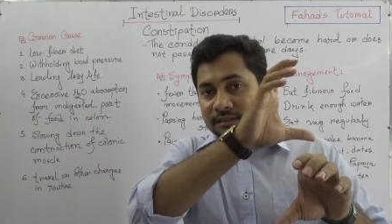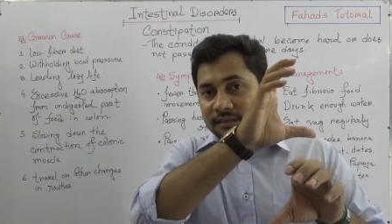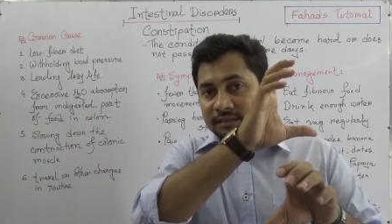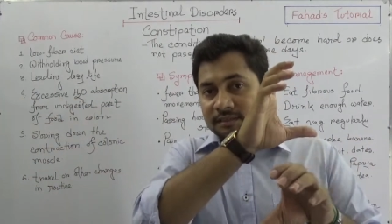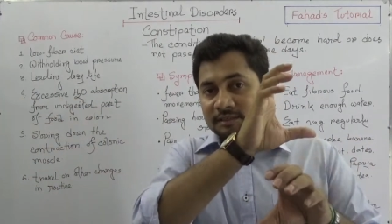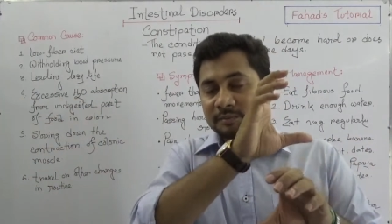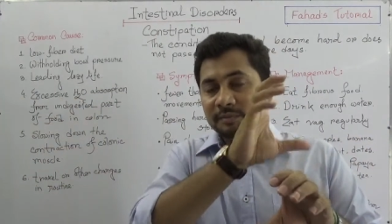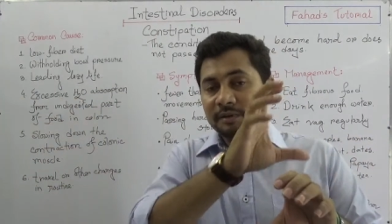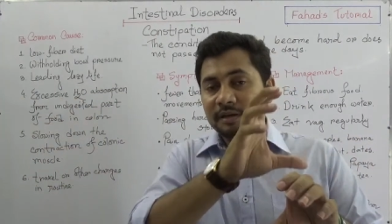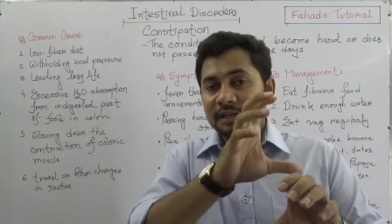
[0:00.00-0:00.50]
the
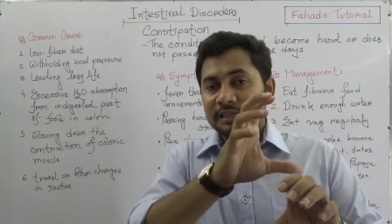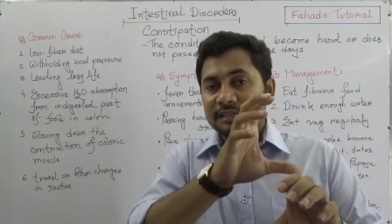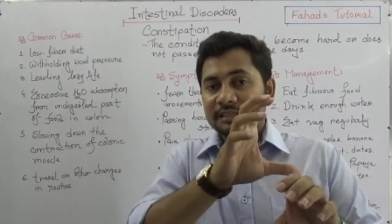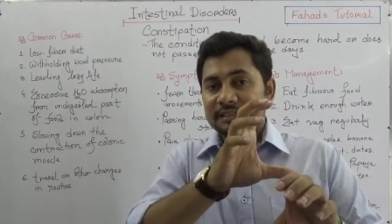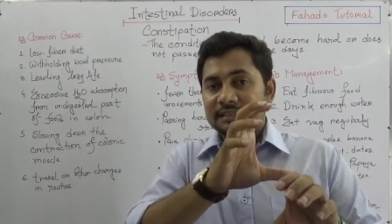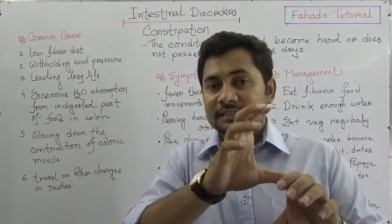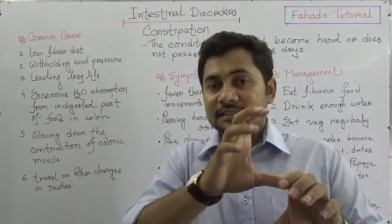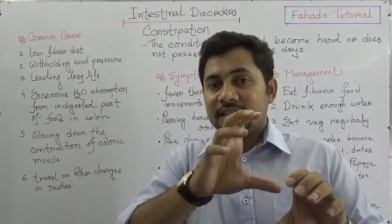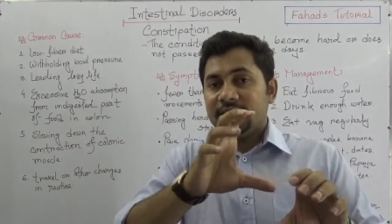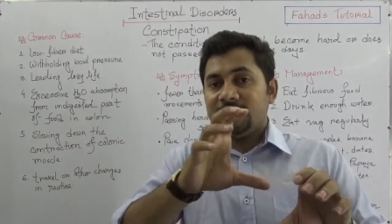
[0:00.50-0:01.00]
small
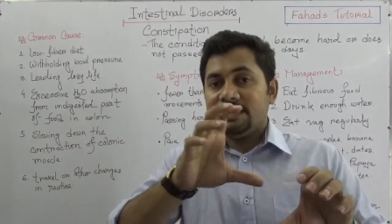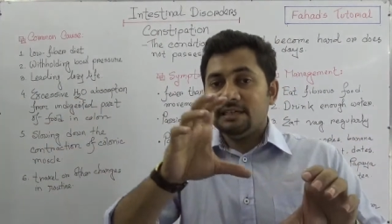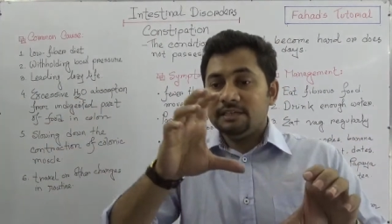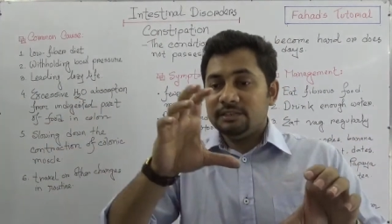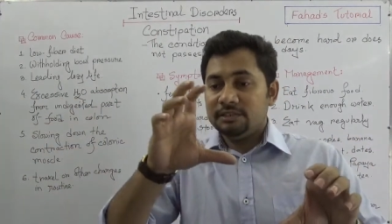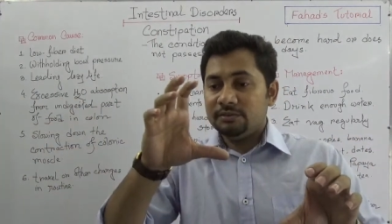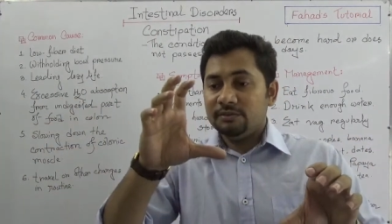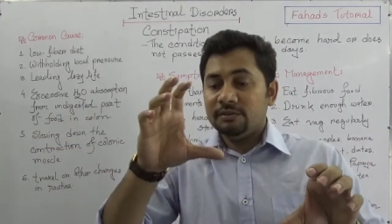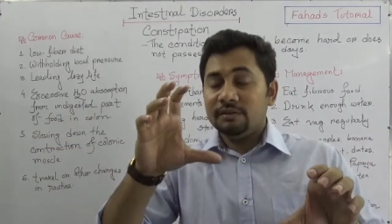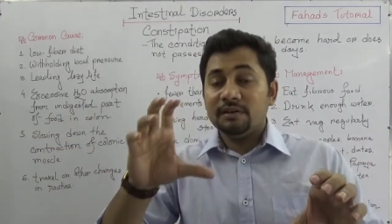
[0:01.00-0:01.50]

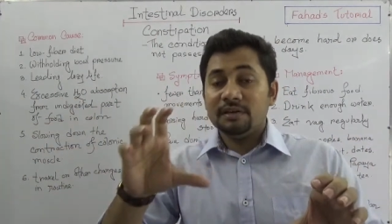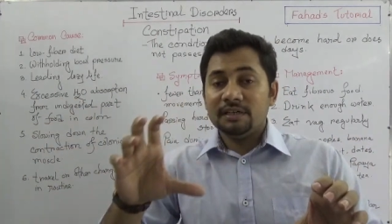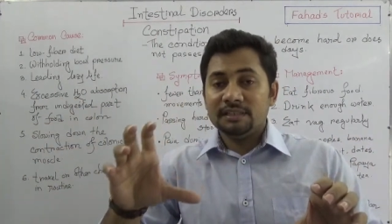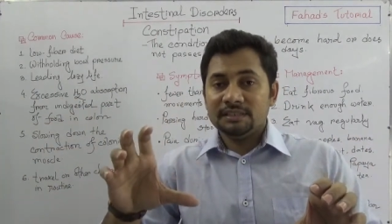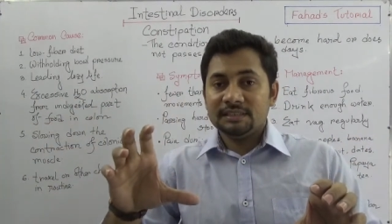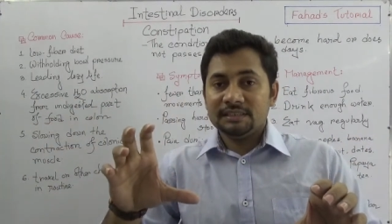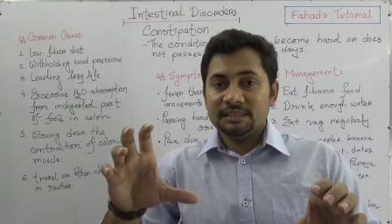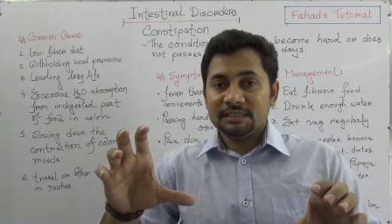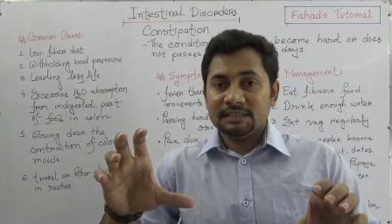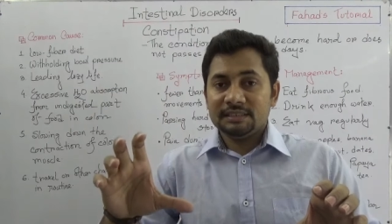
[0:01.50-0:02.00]
intestine to large
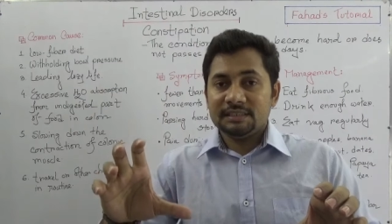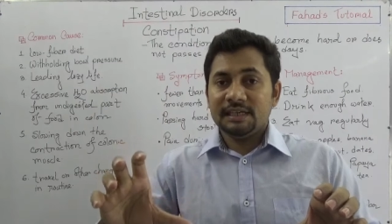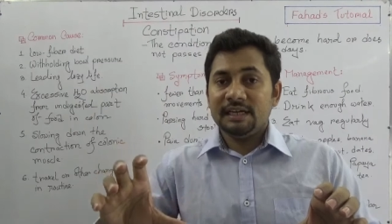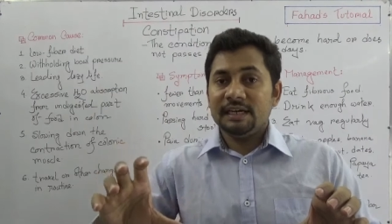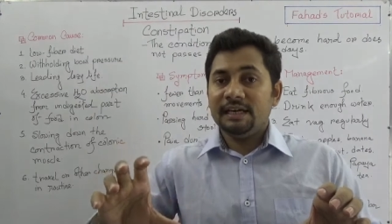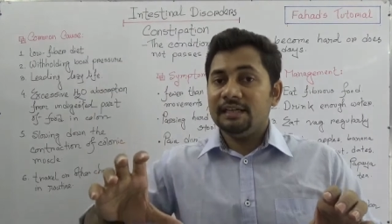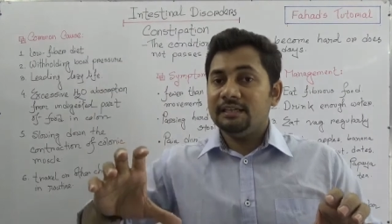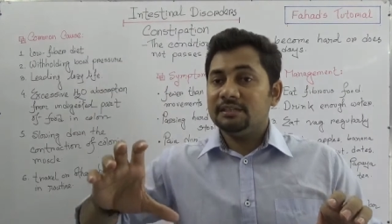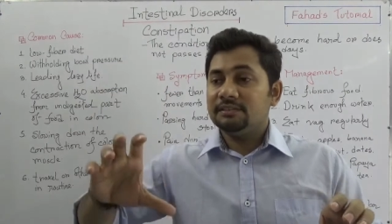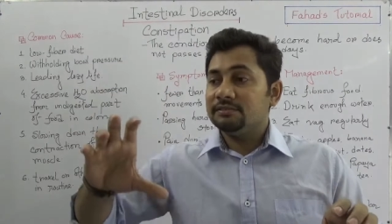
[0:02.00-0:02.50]

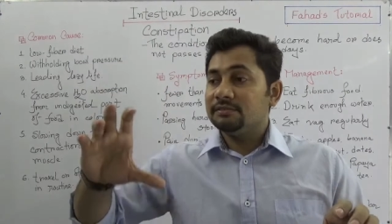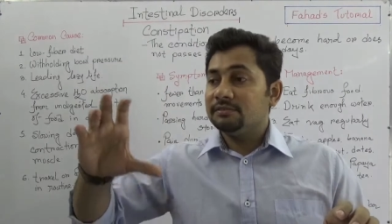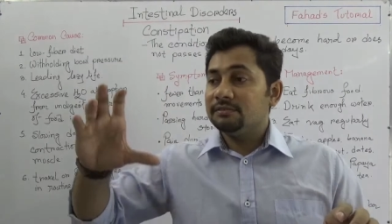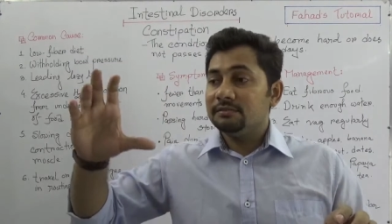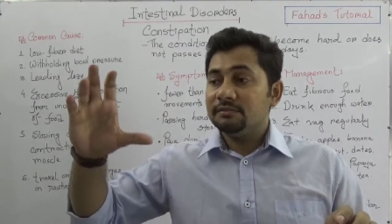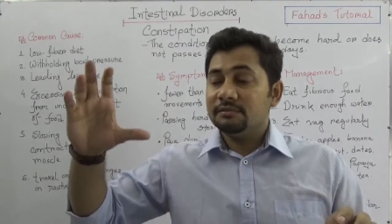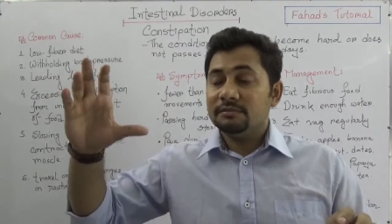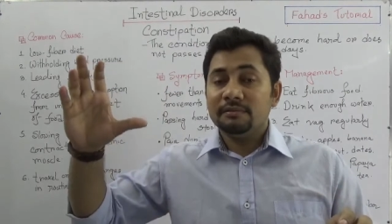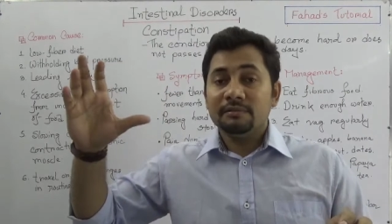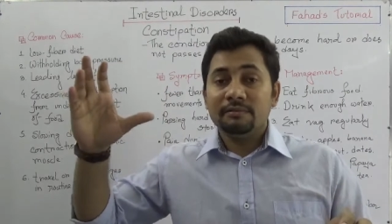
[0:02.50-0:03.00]
intestine
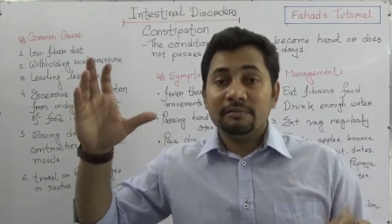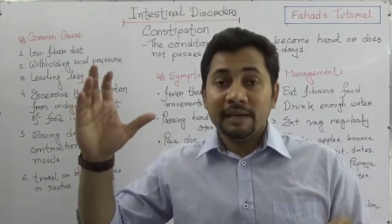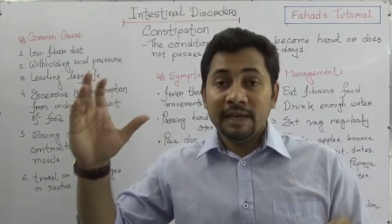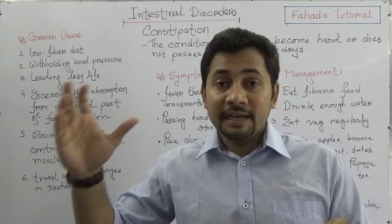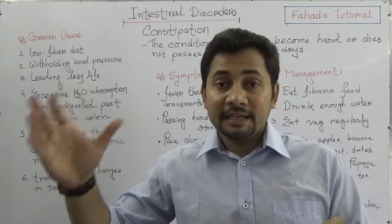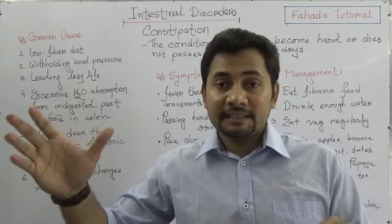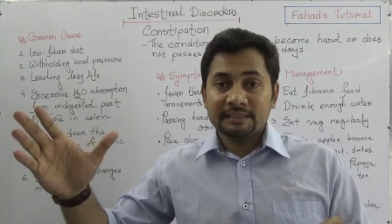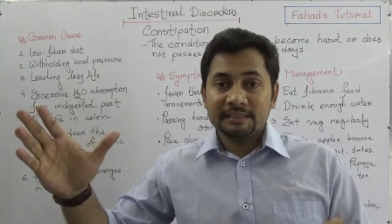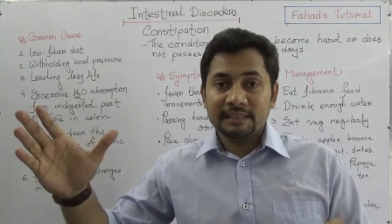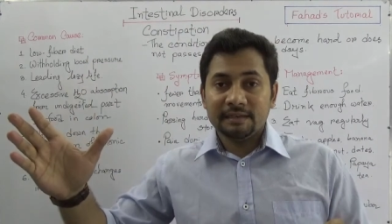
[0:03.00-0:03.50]
to
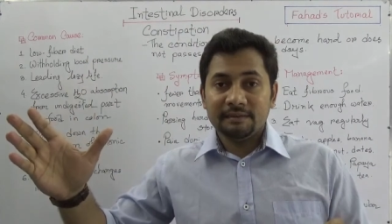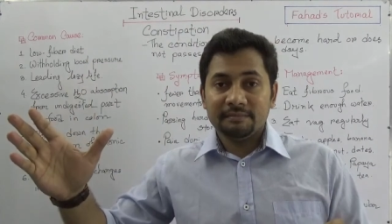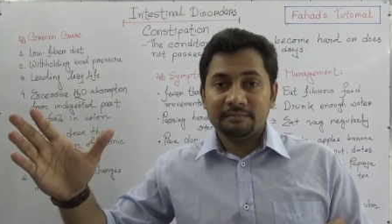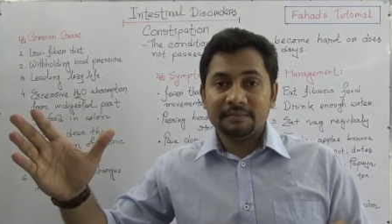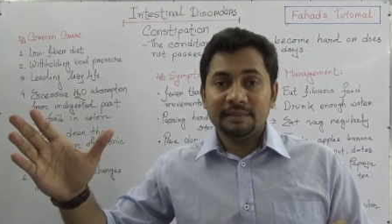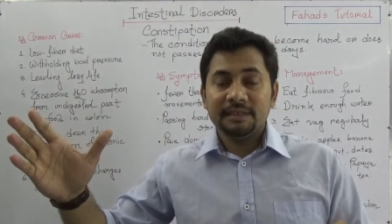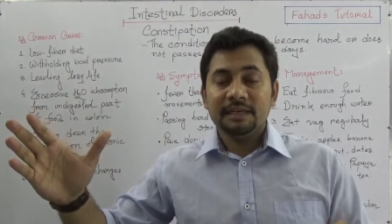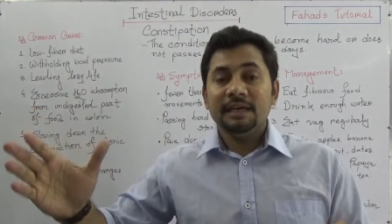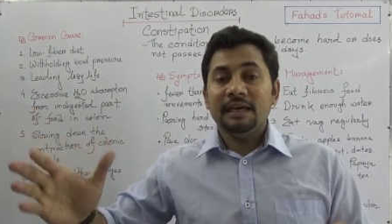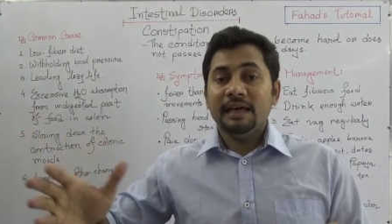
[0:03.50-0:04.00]
rectum
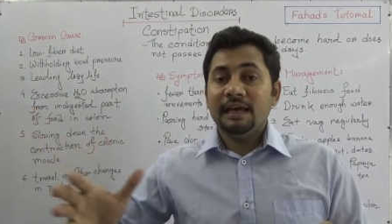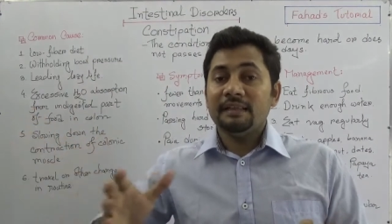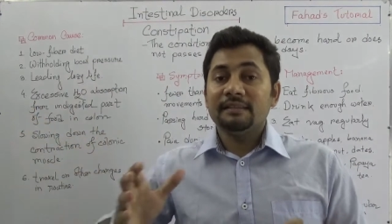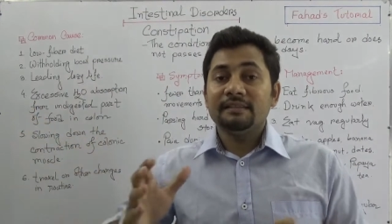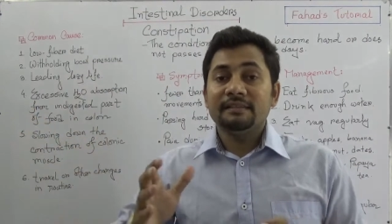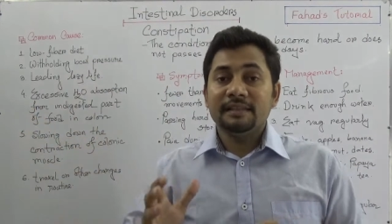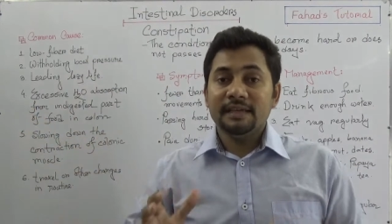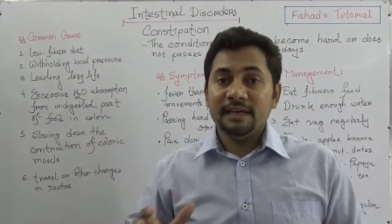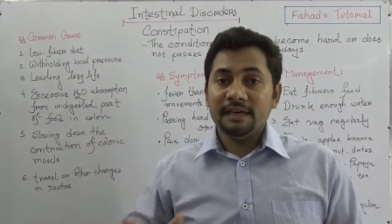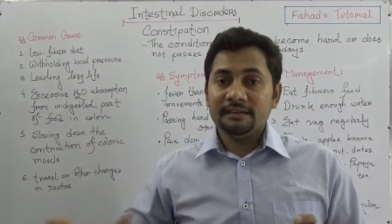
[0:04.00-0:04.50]

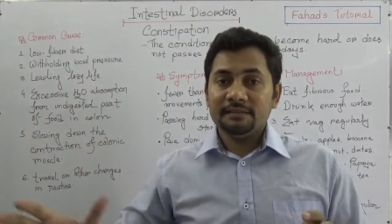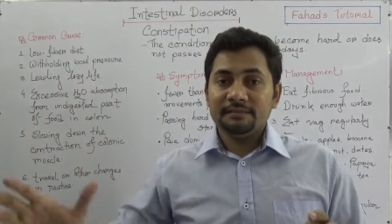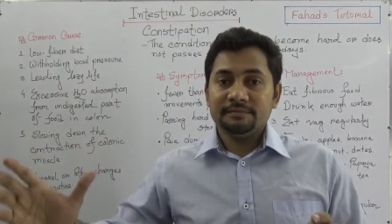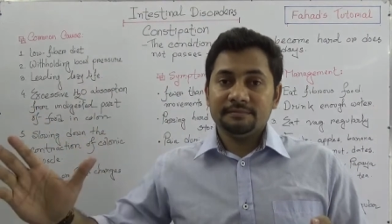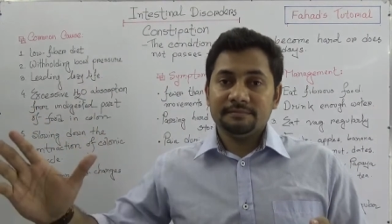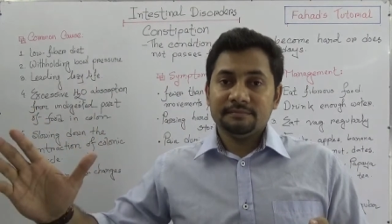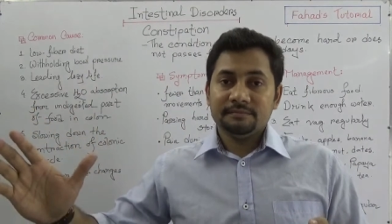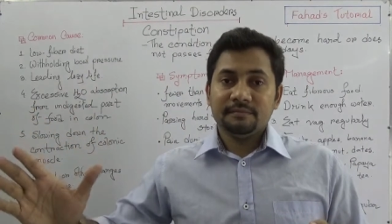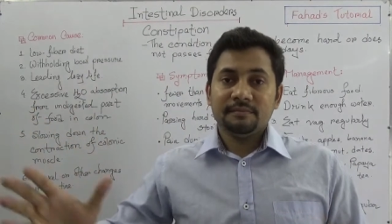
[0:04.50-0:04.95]
and then